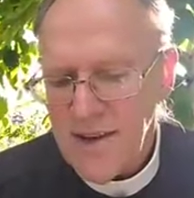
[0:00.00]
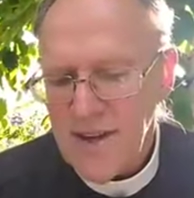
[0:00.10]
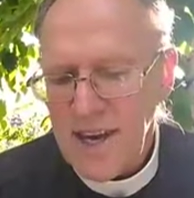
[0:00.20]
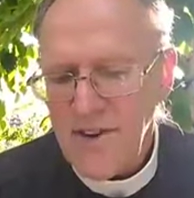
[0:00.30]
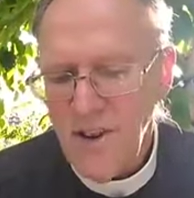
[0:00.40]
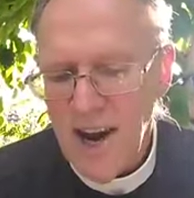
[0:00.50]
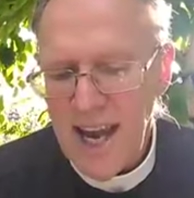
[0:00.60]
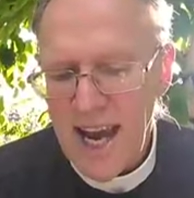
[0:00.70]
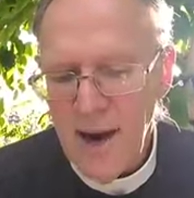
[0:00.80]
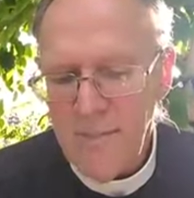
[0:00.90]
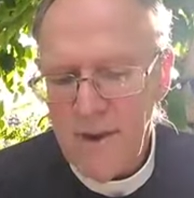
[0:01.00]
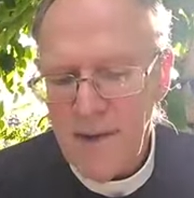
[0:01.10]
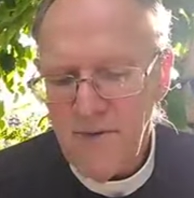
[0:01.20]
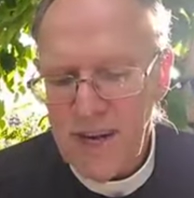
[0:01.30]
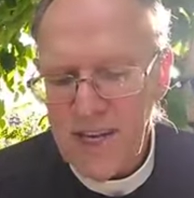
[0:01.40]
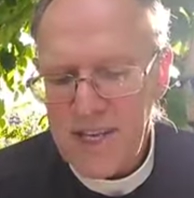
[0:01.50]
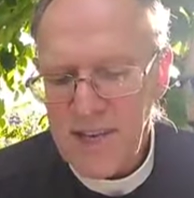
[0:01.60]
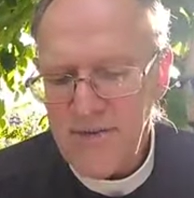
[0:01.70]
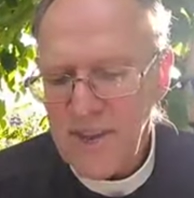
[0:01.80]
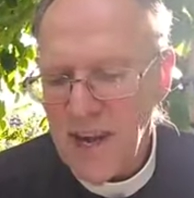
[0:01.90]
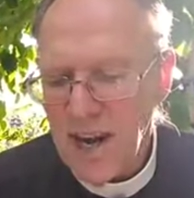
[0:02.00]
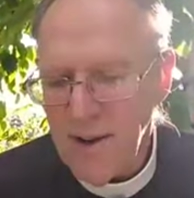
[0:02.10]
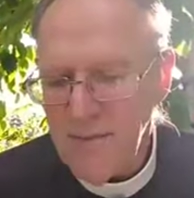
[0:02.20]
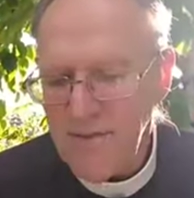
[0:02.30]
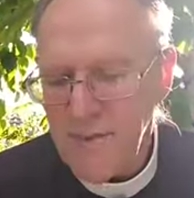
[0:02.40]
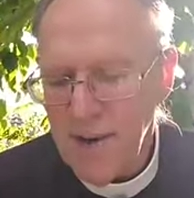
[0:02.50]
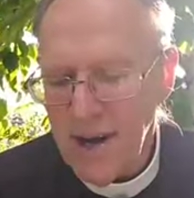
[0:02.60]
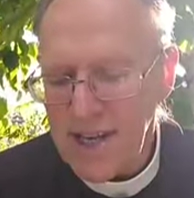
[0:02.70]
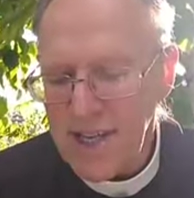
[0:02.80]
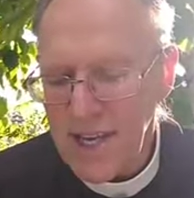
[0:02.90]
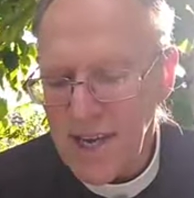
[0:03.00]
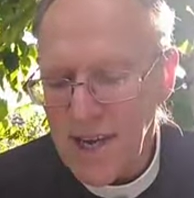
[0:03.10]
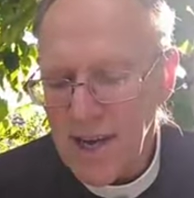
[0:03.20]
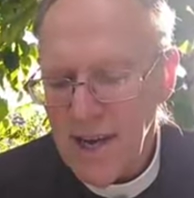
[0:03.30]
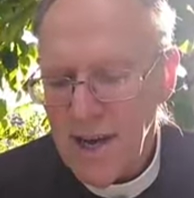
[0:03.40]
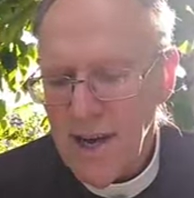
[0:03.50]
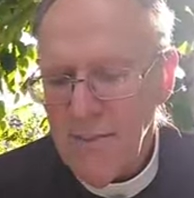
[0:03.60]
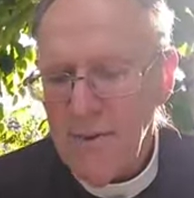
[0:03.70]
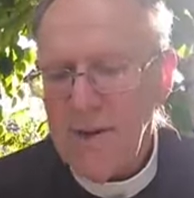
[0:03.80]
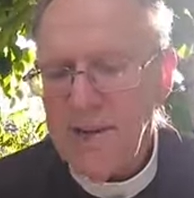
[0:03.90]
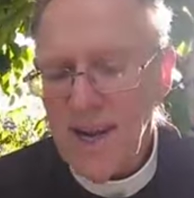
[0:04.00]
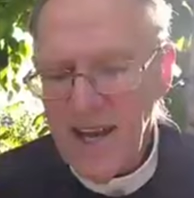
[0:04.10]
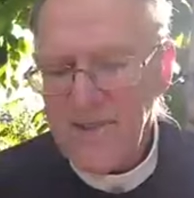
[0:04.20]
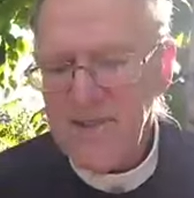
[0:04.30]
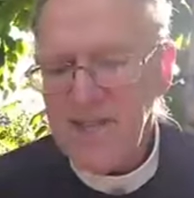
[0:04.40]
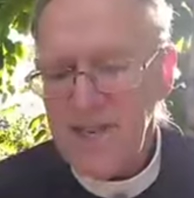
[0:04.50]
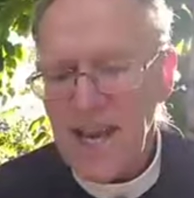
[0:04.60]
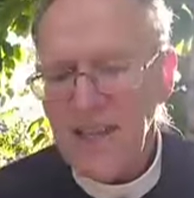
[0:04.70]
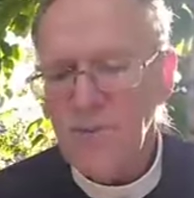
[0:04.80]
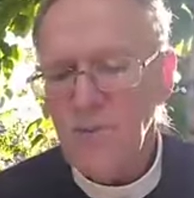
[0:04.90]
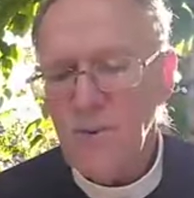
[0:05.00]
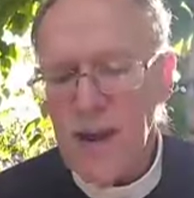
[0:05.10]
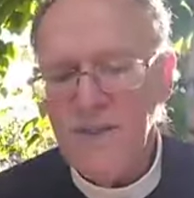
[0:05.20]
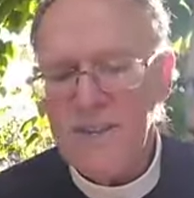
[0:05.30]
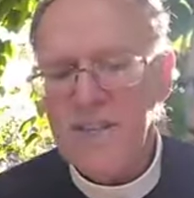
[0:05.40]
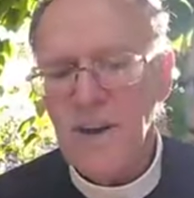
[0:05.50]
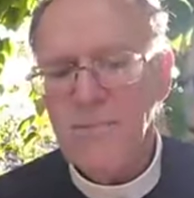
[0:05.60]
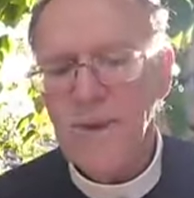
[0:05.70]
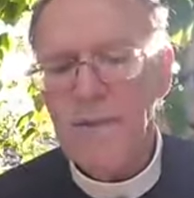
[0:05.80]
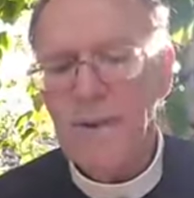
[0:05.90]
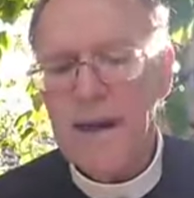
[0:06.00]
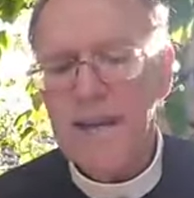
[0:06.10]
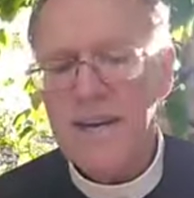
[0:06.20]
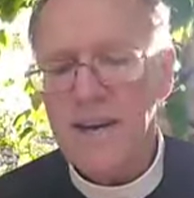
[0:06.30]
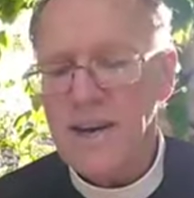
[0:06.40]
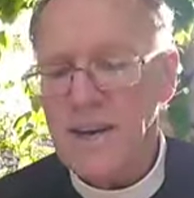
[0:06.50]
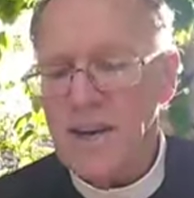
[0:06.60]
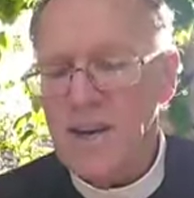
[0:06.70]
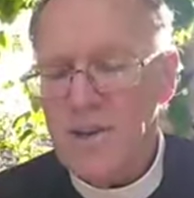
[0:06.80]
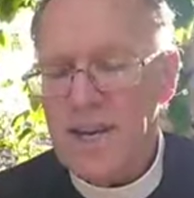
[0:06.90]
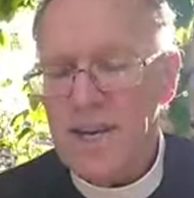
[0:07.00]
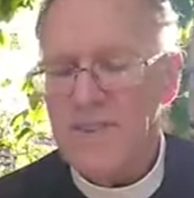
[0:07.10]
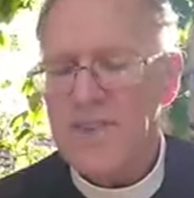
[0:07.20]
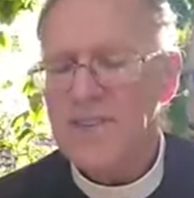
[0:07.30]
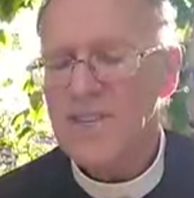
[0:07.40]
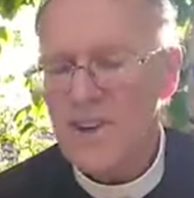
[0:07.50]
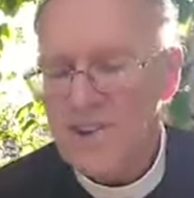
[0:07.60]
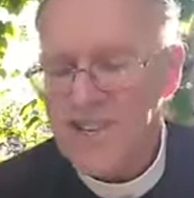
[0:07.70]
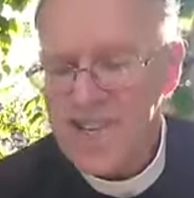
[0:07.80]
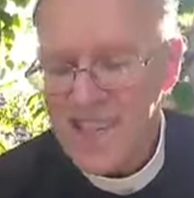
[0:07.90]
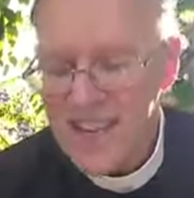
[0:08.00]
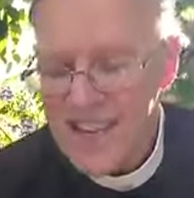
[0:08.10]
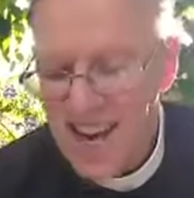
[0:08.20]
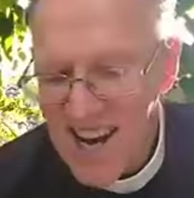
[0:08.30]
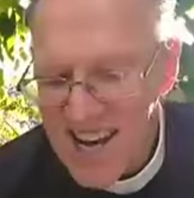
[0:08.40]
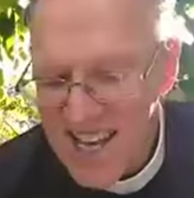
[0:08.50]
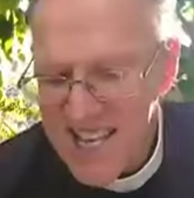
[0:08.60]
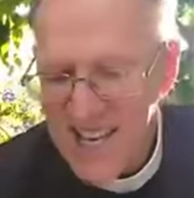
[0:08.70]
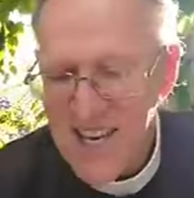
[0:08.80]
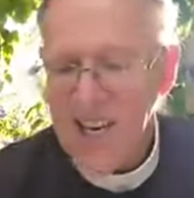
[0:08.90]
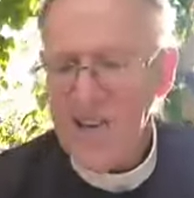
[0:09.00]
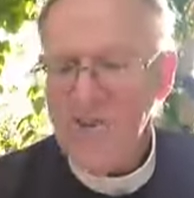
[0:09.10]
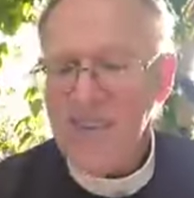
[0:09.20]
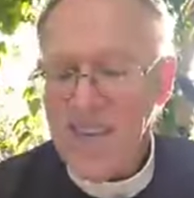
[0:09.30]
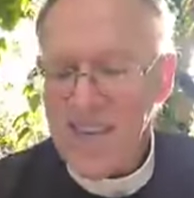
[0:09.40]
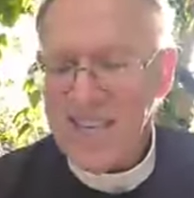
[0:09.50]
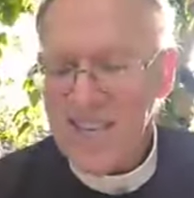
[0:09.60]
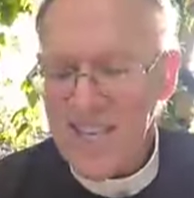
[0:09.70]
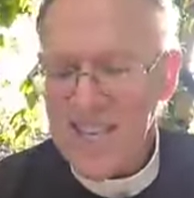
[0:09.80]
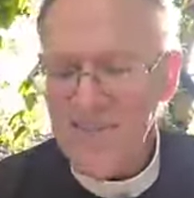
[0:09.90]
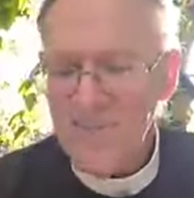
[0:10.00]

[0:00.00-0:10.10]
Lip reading: They cry out by reason of the arm of the mighty. But none saith, where is God my maker, who giveth songs in the night, who teacheth us